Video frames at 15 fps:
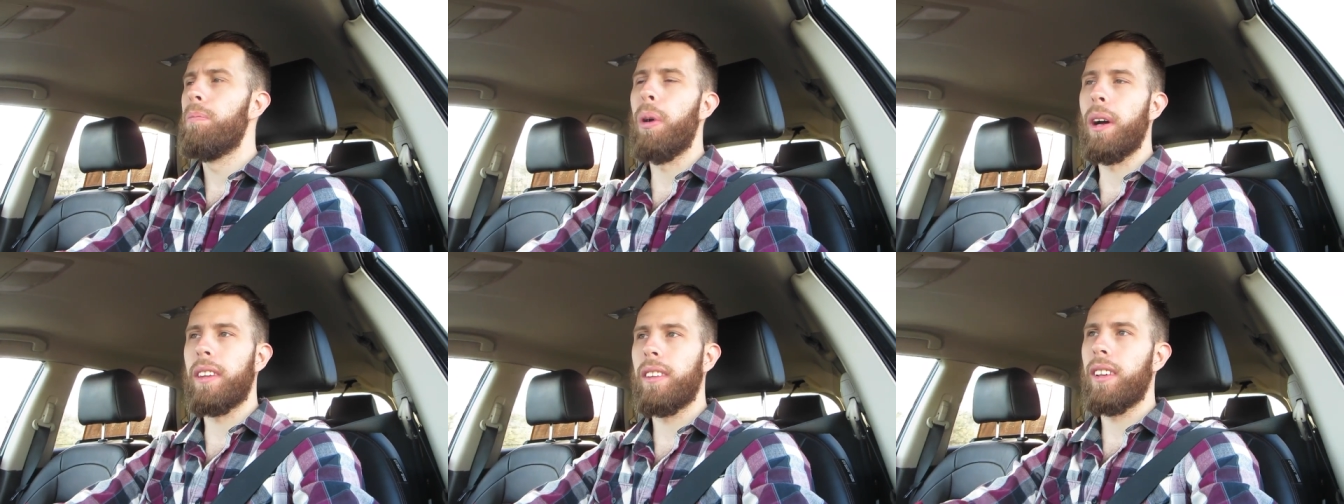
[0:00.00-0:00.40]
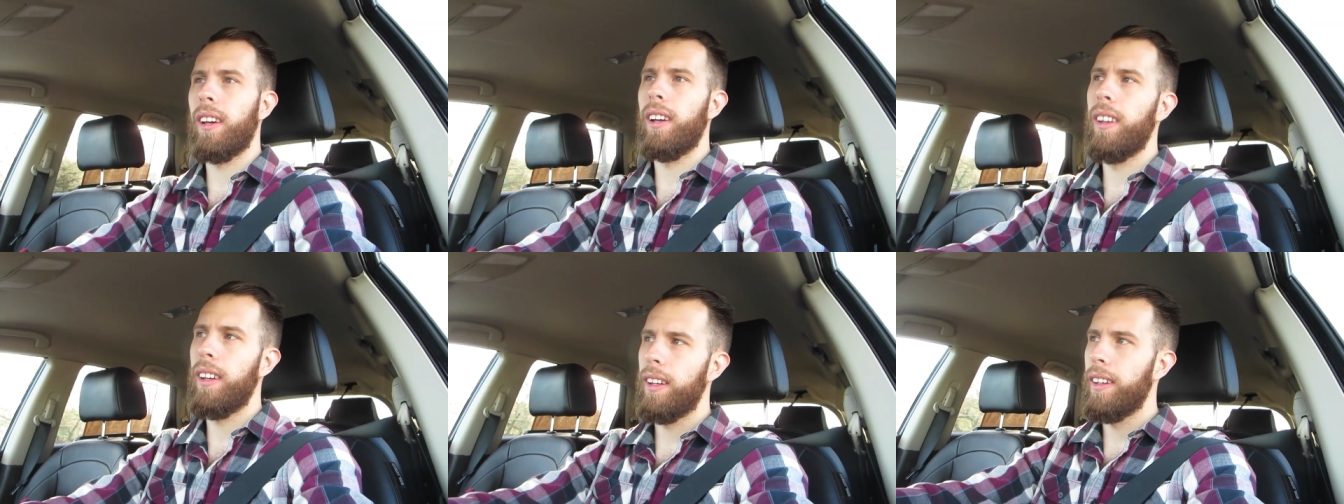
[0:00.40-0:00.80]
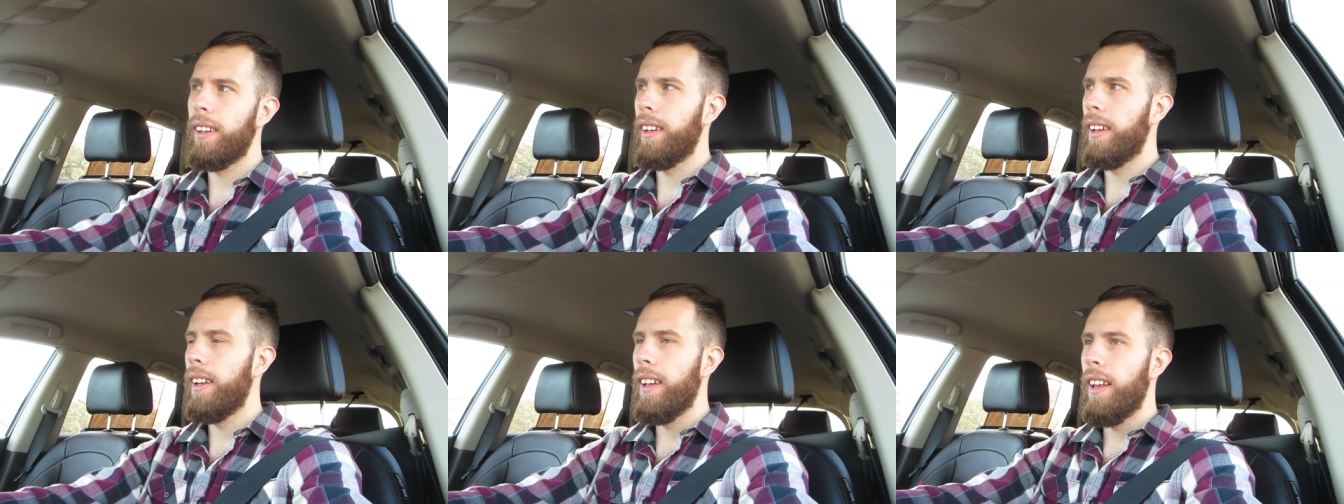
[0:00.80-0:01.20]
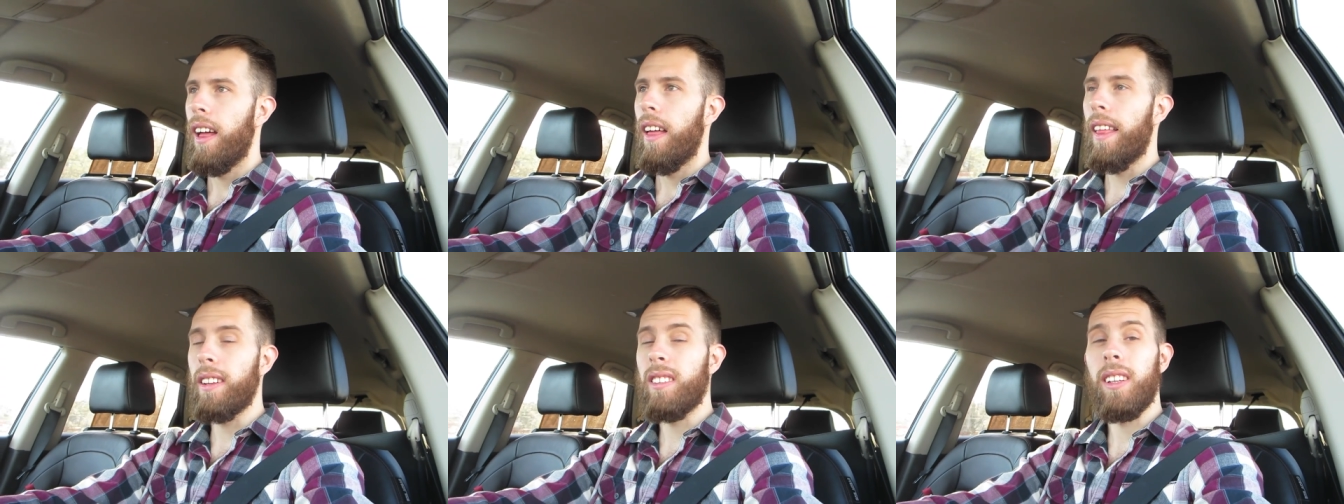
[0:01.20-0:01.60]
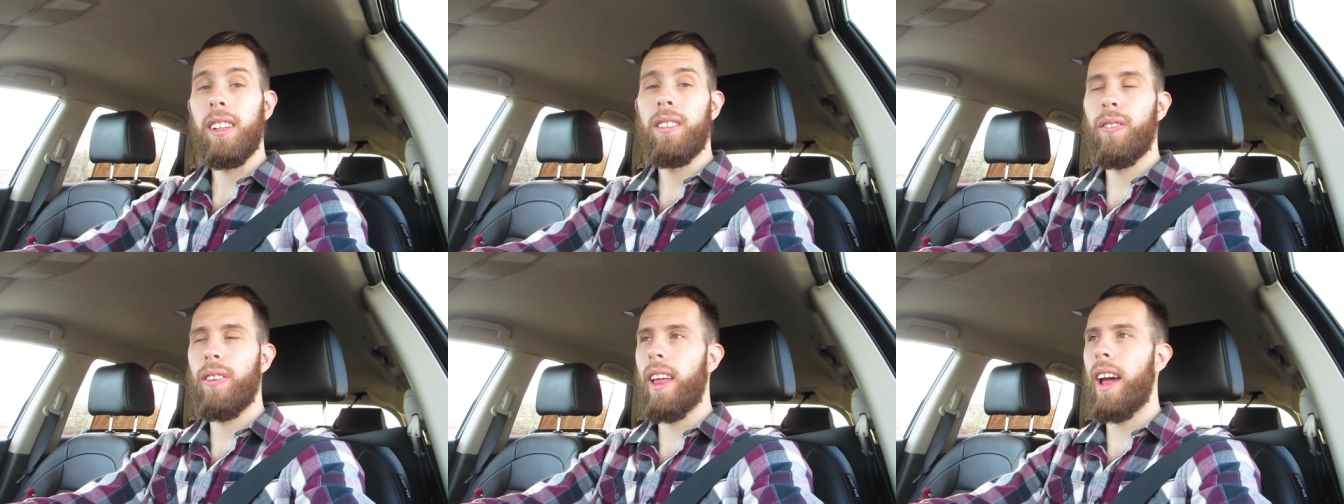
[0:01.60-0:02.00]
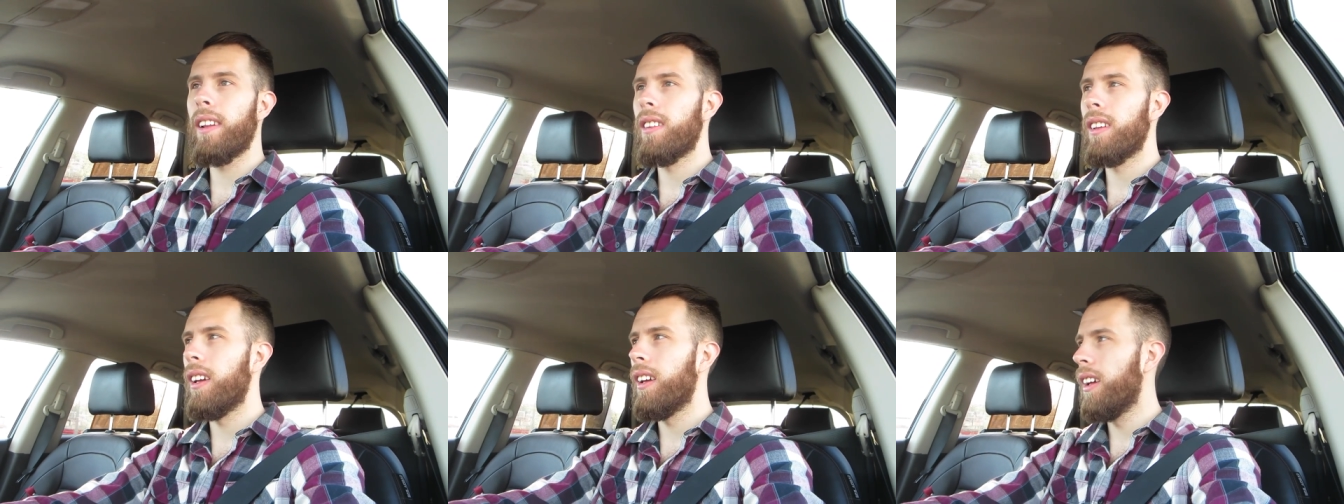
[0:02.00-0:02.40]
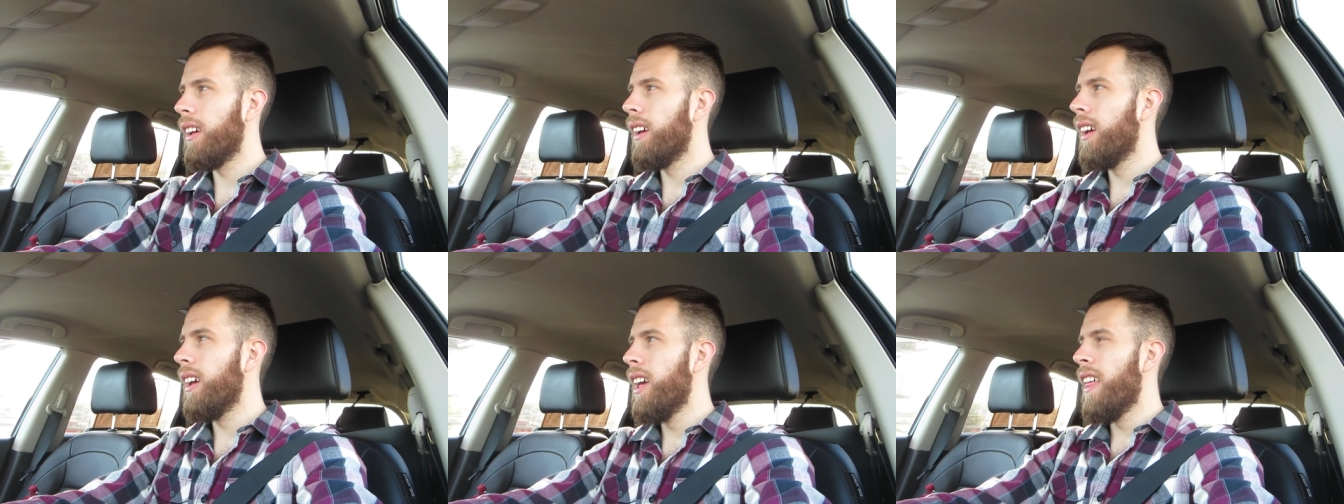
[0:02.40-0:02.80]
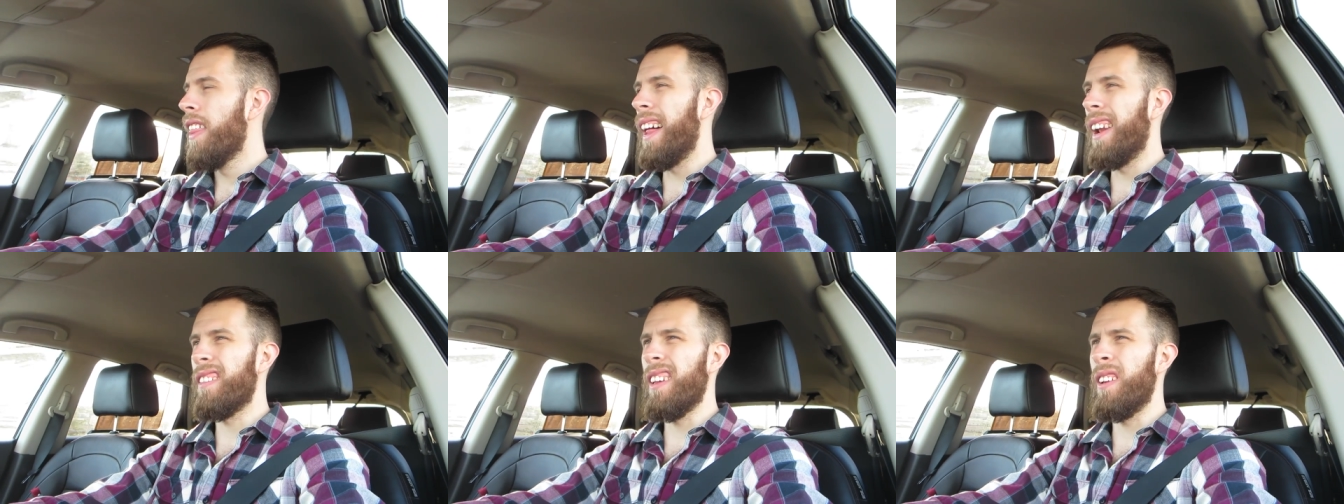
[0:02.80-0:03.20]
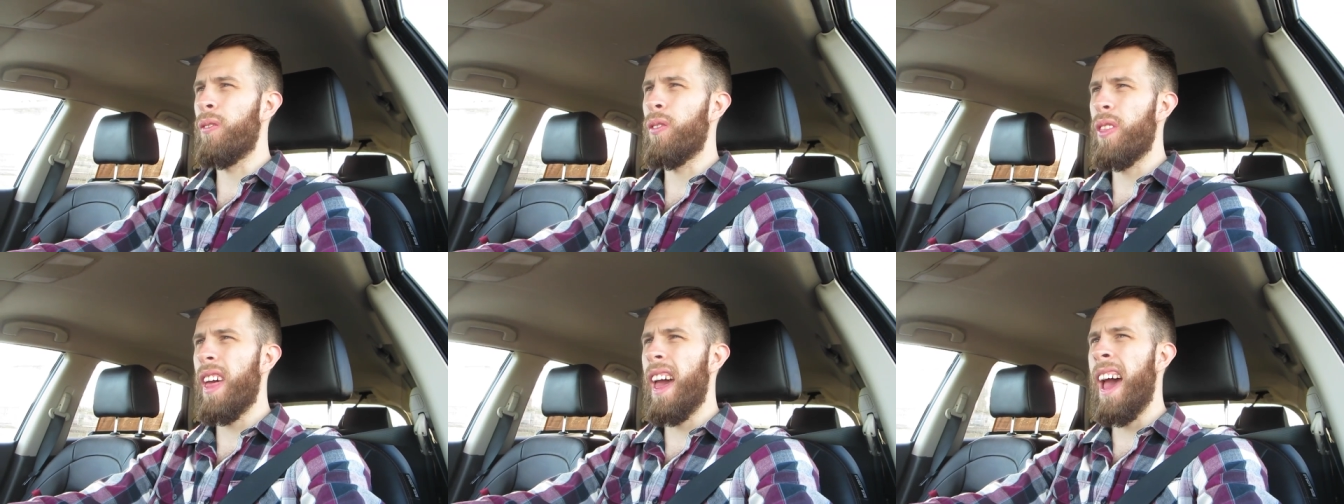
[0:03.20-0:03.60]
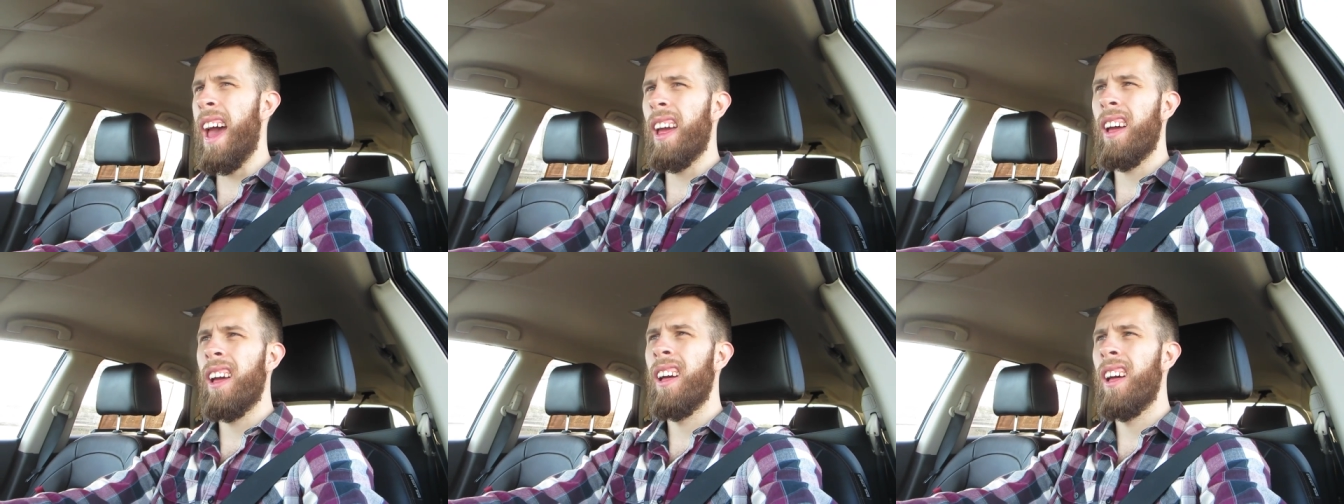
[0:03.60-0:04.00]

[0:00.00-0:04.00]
But that's it for that. That is it for that.